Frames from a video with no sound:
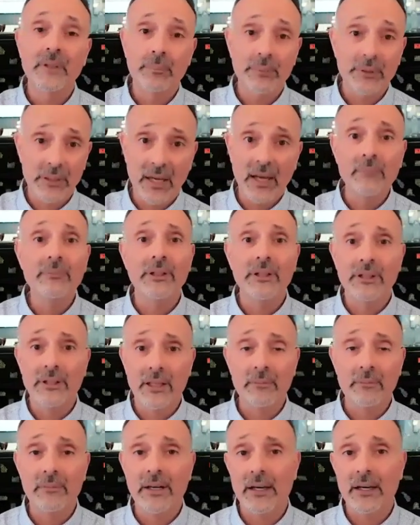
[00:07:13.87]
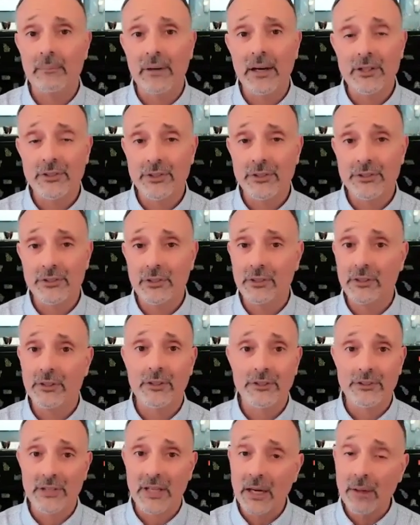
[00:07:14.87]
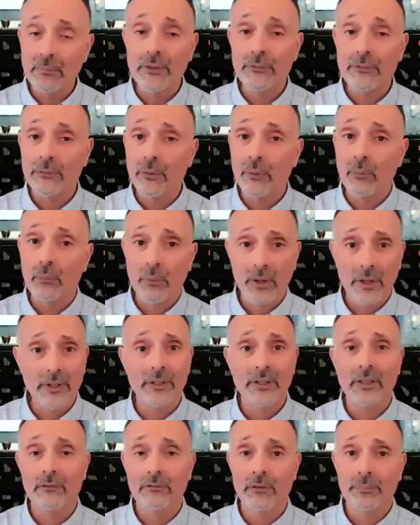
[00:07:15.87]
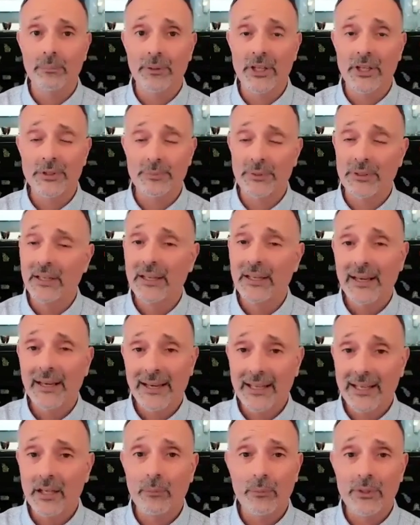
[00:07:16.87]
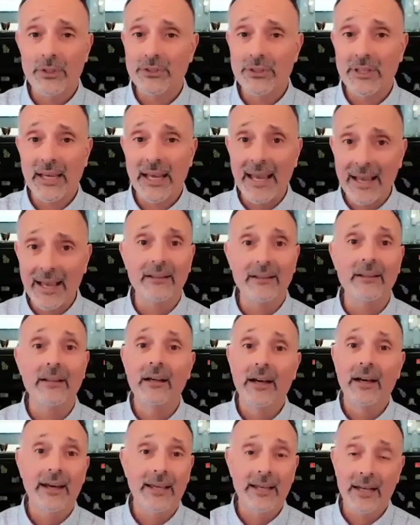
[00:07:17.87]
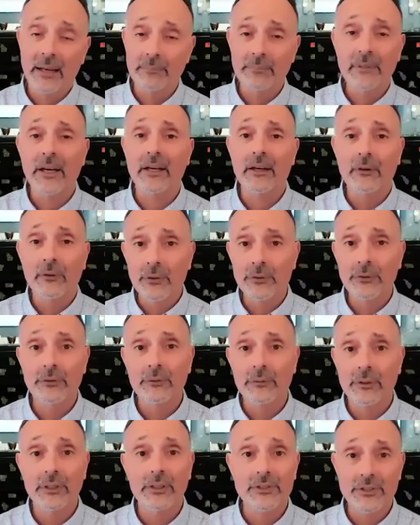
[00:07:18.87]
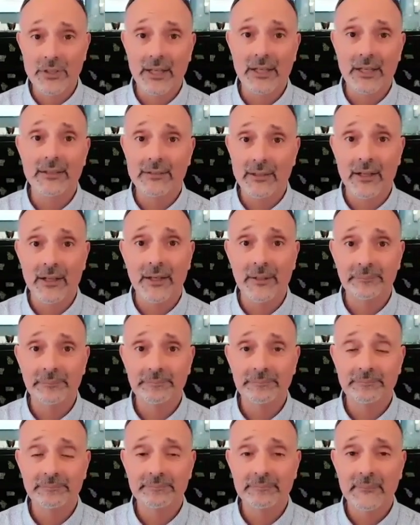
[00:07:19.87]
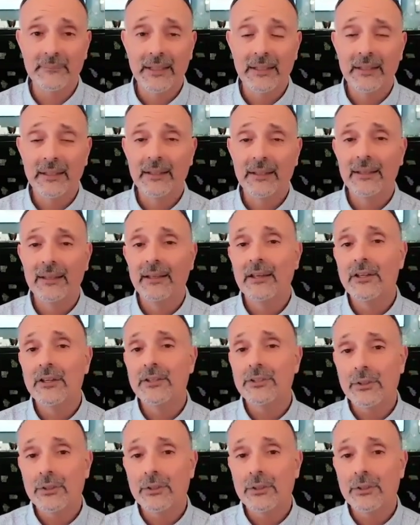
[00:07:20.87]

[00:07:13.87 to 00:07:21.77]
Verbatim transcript: But I'm going to get my amoxicillin because I went through one knee replacement and it was hell. And I'm not going through it a second time. Okay,